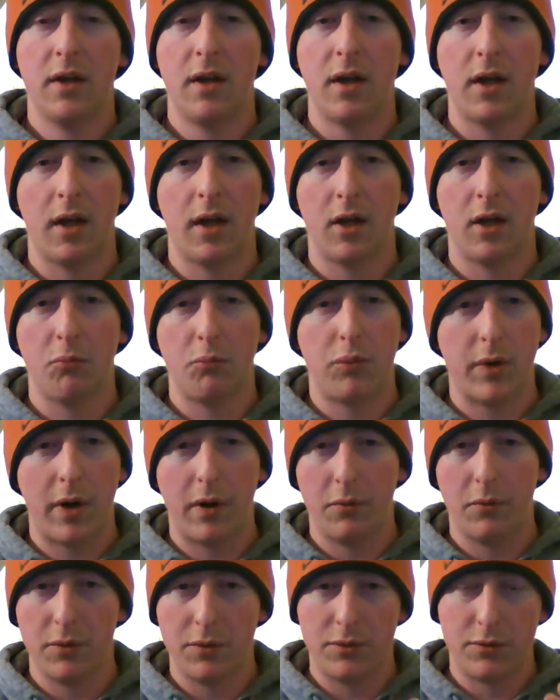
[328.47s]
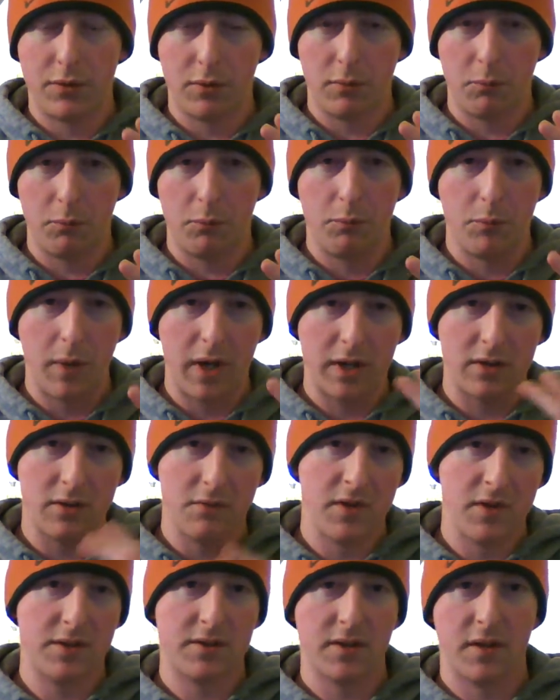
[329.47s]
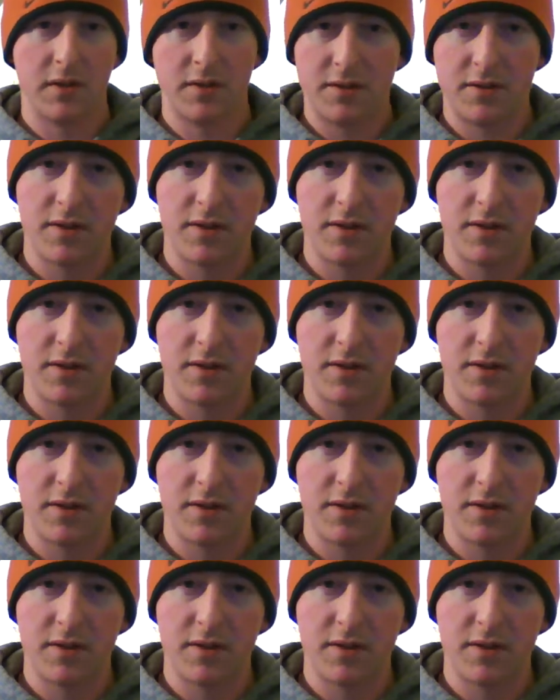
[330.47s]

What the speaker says: and probably make the bids on